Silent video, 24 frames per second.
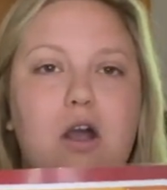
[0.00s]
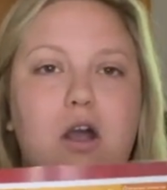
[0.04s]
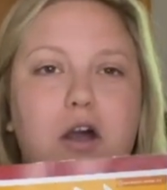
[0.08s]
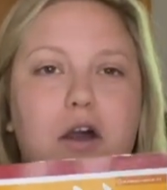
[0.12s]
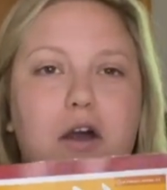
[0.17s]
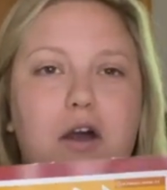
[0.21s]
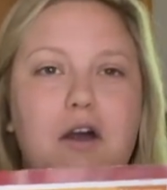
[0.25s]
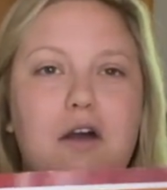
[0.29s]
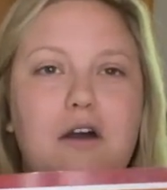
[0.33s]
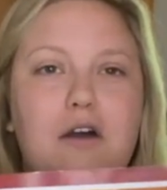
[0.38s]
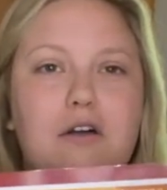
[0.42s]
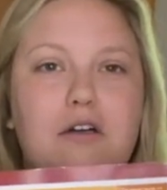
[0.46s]

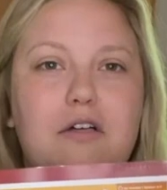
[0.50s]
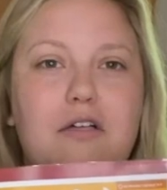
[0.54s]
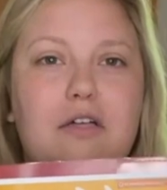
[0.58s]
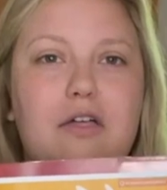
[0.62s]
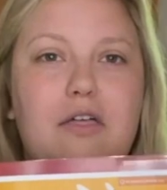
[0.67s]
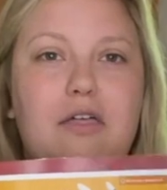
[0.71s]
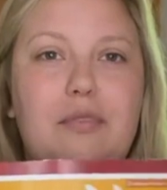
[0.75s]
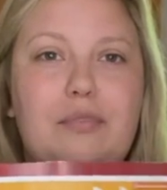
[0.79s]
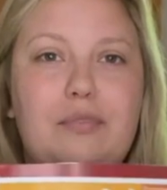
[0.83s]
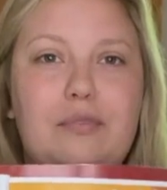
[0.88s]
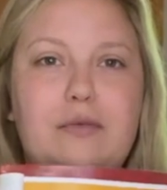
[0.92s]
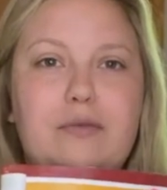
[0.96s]
all
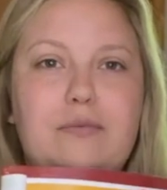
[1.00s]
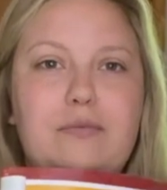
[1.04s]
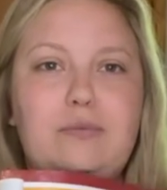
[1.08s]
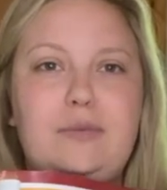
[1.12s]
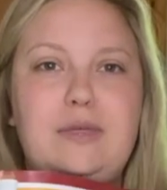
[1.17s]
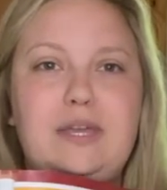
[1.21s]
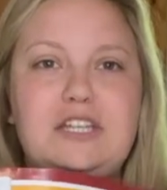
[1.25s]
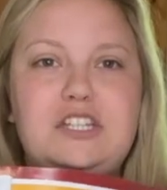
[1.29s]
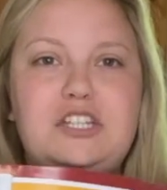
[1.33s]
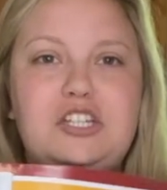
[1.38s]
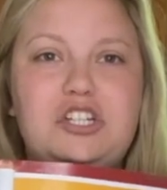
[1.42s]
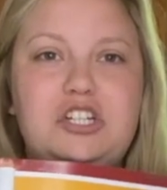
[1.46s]

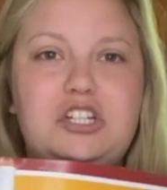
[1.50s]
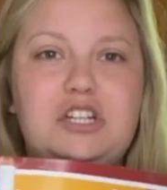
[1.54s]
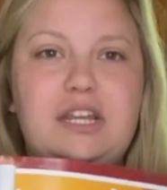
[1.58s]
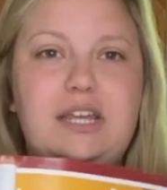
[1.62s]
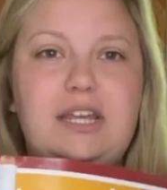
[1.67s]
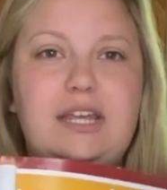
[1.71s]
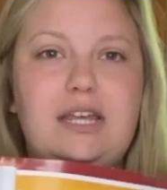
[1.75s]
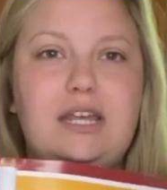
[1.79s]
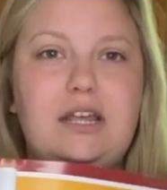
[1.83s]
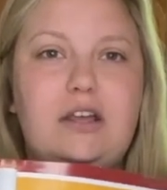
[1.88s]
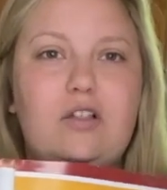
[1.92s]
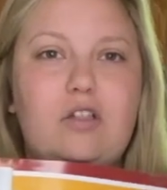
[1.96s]
this
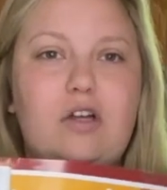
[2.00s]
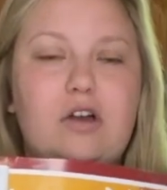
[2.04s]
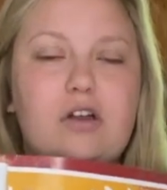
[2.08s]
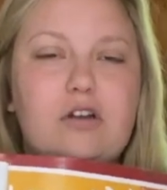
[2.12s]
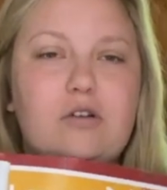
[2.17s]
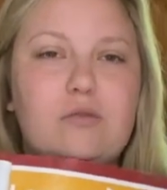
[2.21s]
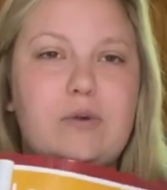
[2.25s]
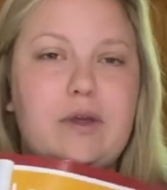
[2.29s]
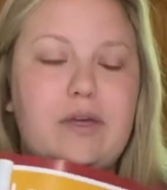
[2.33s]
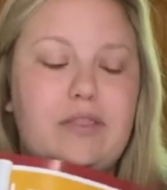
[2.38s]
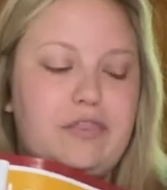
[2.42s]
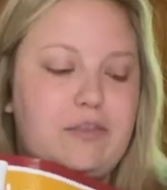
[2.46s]
sheet
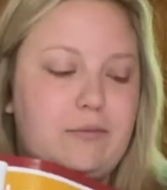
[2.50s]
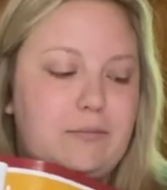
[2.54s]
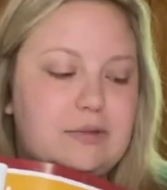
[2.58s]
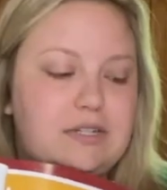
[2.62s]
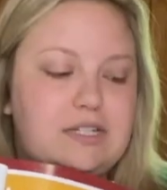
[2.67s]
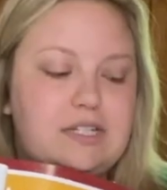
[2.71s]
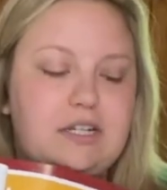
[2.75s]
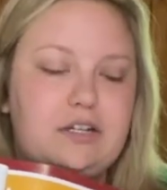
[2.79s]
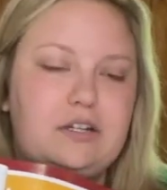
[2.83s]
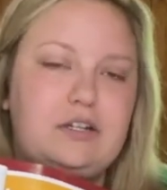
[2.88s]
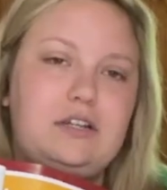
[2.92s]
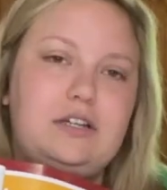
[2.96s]
along with the
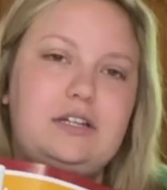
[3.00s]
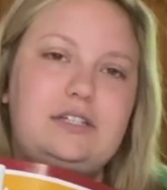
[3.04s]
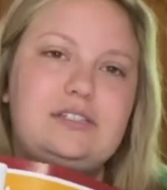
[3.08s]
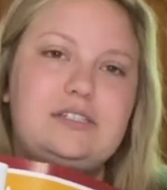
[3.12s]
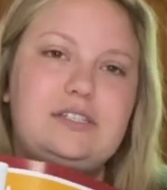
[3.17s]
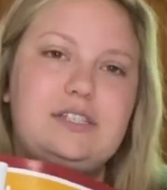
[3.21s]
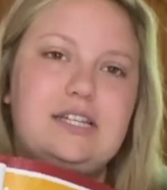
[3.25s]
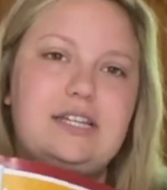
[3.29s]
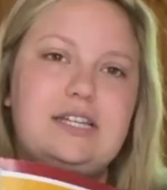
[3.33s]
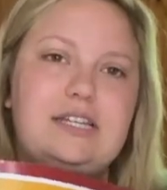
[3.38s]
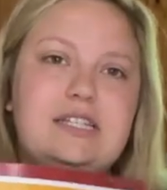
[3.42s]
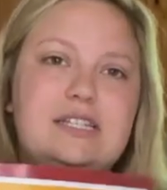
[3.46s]
materials
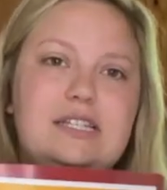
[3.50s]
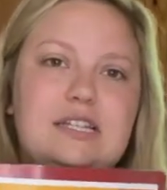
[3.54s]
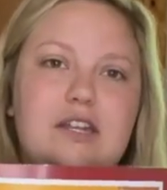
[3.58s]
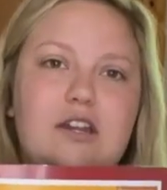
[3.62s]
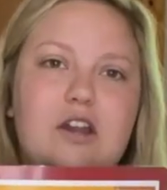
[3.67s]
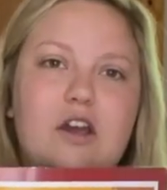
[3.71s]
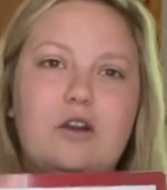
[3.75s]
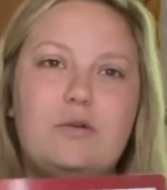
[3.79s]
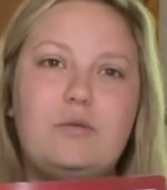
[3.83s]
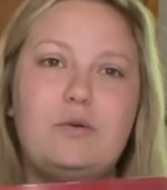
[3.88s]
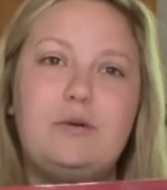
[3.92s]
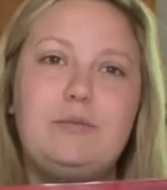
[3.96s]
list and
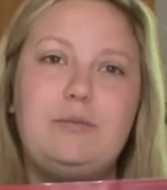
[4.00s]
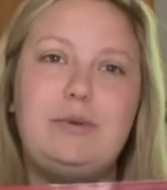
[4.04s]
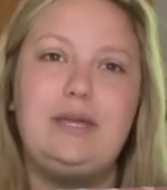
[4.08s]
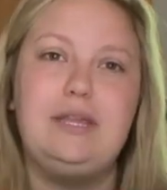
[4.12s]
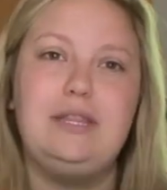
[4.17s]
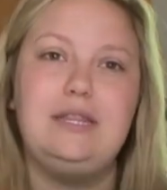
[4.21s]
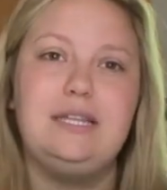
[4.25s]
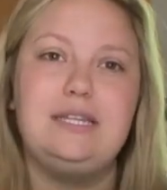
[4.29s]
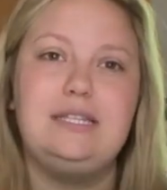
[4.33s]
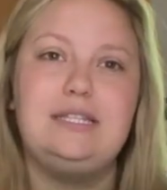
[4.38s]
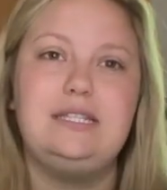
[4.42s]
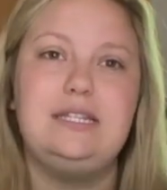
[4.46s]
all will be
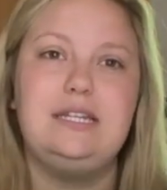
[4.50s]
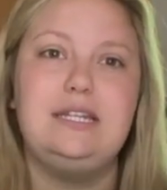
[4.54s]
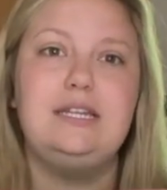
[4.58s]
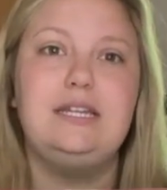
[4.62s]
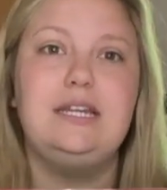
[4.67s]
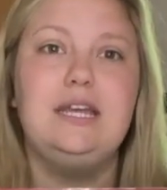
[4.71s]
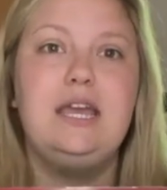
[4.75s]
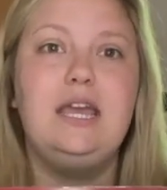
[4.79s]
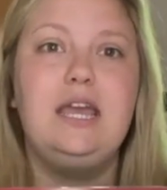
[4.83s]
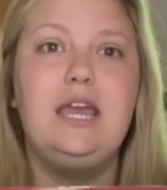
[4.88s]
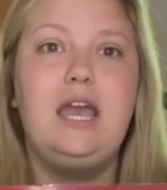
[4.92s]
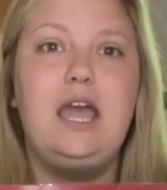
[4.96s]
listed
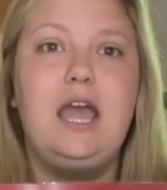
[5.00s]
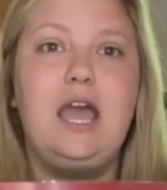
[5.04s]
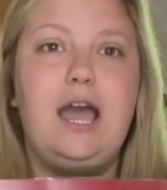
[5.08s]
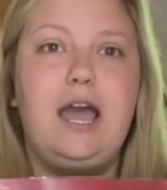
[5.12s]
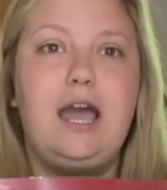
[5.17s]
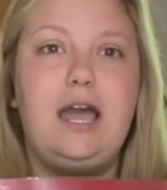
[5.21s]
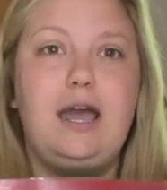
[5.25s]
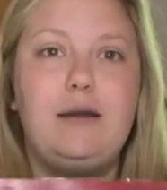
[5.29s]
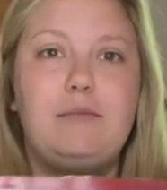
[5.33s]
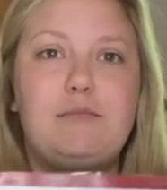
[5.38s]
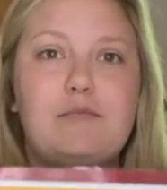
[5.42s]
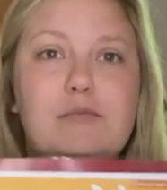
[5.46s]

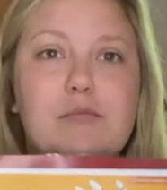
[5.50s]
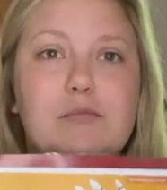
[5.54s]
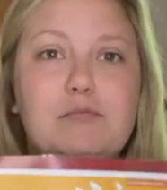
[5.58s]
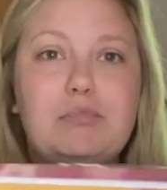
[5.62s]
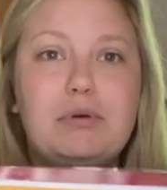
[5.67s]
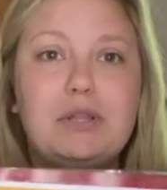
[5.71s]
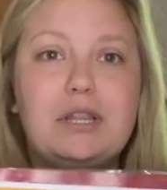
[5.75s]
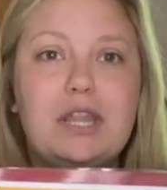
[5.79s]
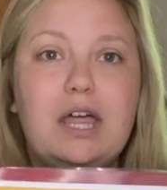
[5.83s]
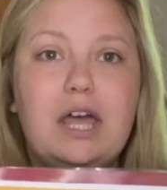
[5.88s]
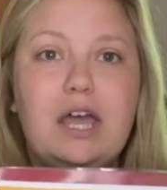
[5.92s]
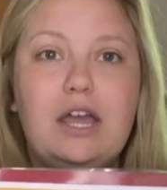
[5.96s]

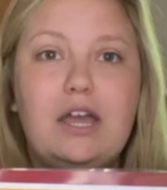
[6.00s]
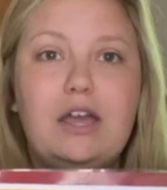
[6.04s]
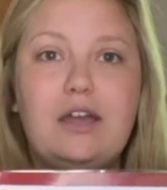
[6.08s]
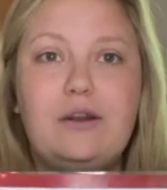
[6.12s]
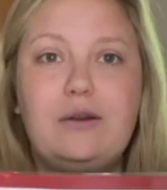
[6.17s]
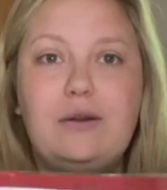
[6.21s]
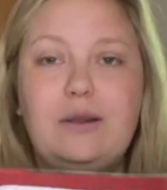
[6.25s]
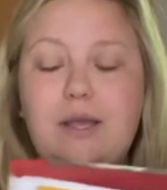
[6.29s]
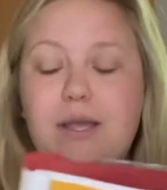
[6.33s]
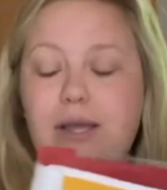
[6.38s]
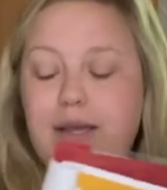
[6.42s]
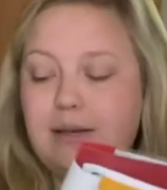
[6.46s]
below,
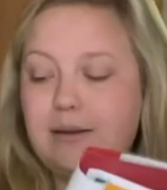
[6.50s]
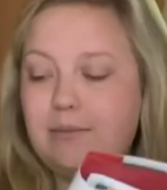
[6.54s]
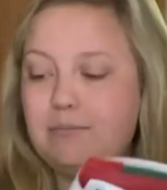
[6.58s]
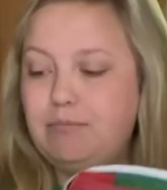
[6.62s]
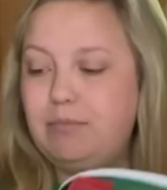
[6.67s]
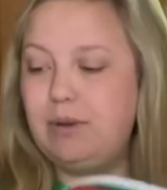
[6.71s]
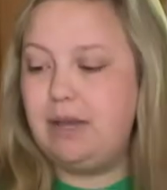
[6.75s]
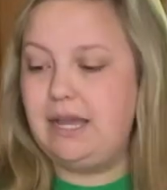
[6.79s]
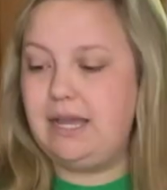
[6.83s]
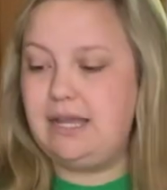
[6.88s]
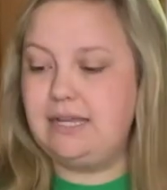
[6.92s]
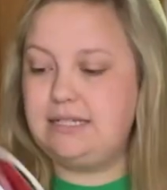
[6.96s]

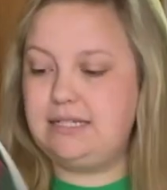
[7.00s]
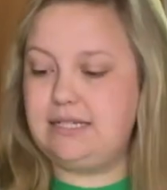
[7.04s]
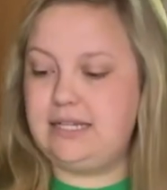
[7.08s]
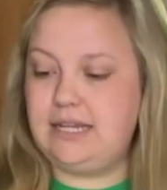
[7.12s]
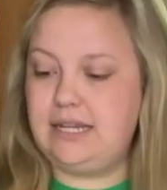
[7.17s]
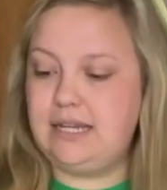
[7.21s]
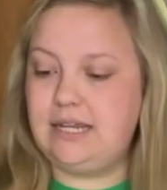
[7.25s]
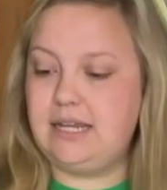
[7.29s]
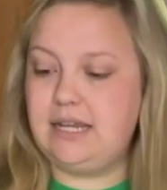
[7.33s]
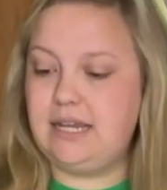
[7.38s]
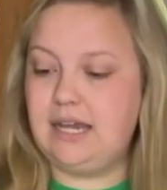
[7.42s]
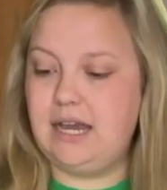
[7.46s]
but
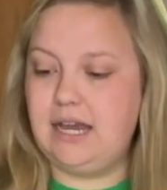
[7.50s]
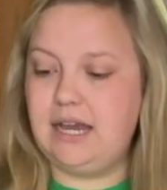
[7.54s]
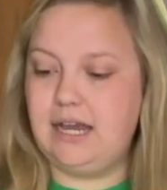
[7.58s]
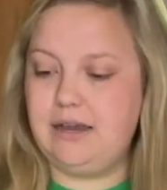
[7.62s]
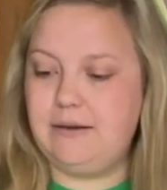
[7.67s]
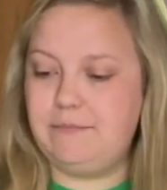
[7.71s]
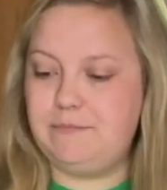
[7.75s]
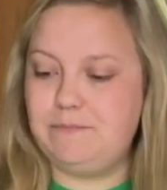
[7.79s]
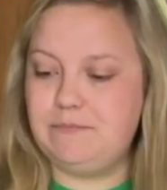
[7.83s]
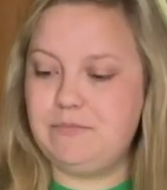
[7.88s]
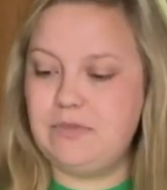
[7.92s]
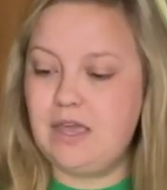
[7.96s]

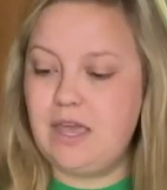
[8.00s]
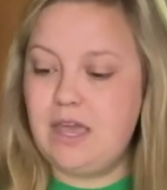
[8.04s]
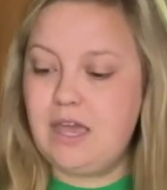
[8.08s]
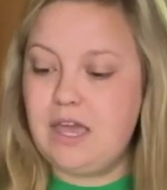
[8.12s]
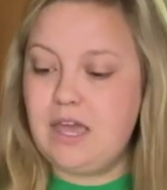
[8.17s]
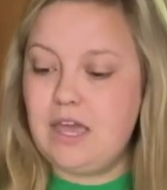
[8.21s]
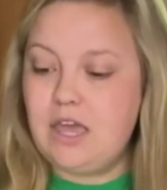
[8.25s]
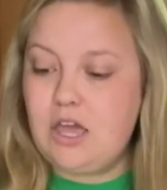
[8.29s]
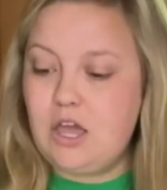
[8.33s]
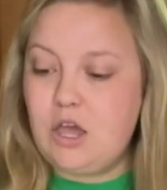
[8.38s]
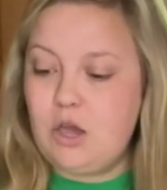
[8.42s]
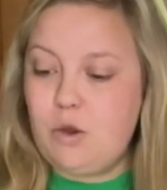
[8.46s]

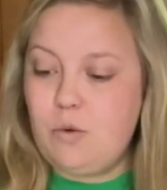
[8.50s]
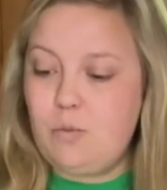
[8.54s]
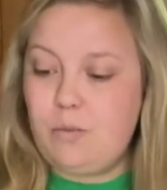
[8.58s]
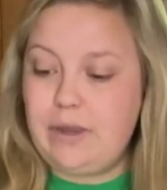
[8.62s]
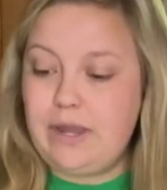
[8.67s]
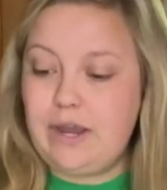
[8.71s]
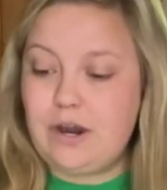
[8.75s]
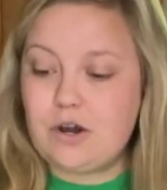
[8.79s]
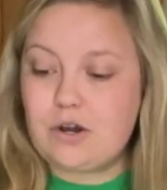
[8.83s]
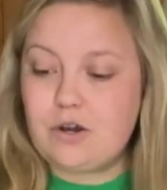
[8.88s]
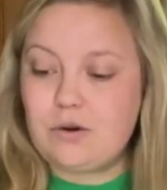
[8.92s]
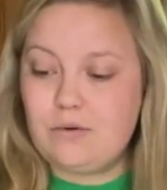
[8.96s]

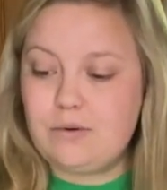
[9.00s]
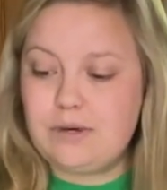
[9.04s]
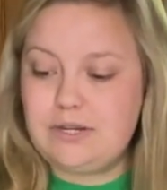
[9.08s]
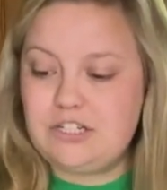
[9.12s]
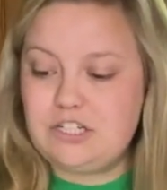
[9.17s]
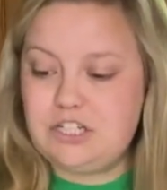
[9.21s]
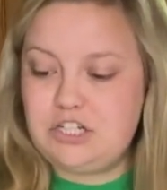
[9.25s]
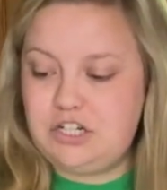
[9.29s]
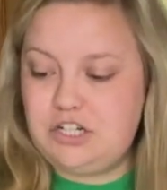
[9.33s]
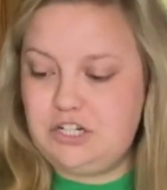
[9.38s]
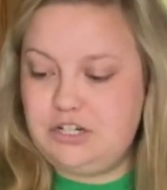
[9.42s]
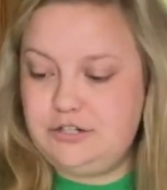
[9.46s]
we are going
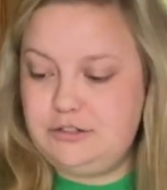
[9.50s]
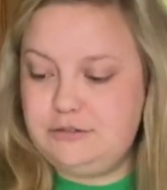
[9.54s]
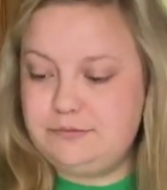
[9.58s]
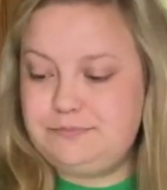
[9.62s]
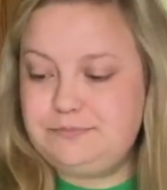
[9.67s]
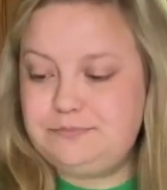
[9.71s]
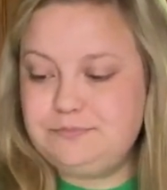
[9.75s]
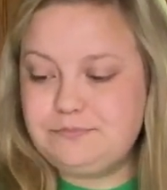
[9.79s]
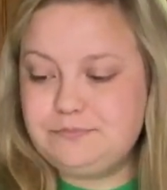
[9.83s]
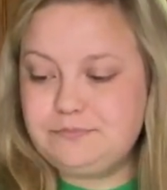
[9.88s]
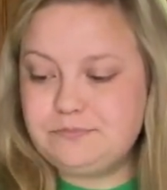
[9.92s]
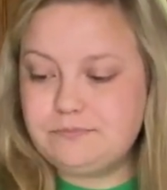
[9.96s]
to